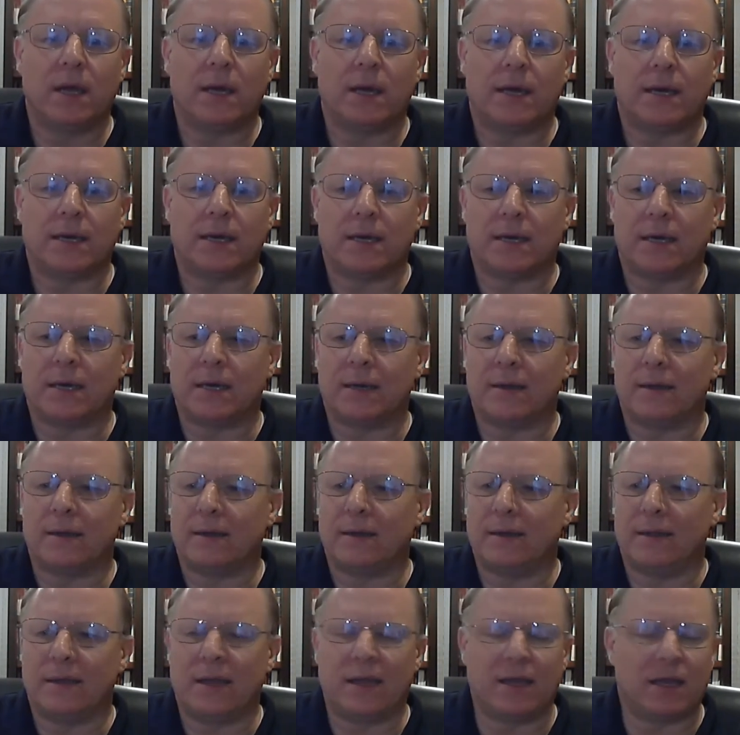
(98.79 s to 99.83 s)

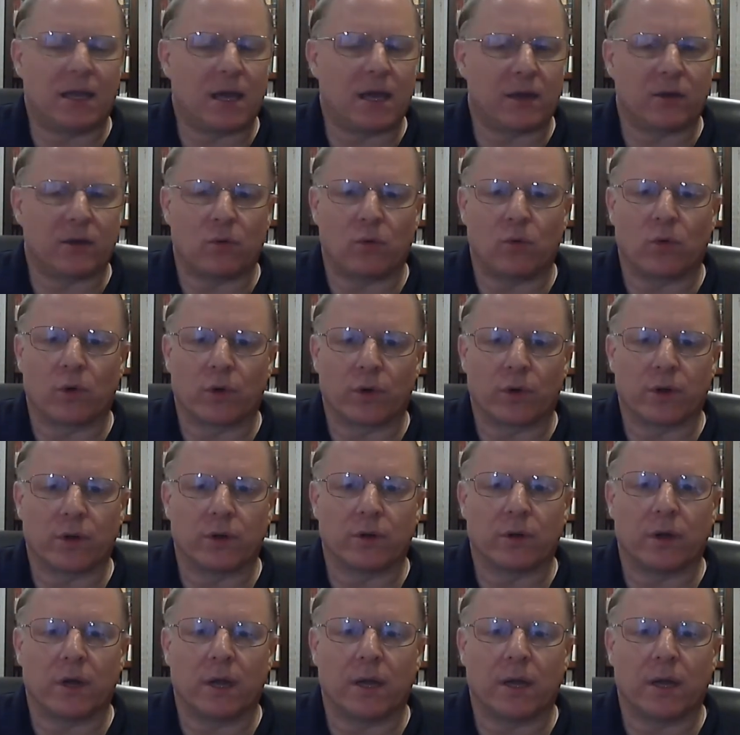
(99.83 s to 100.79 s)
in any kind of order.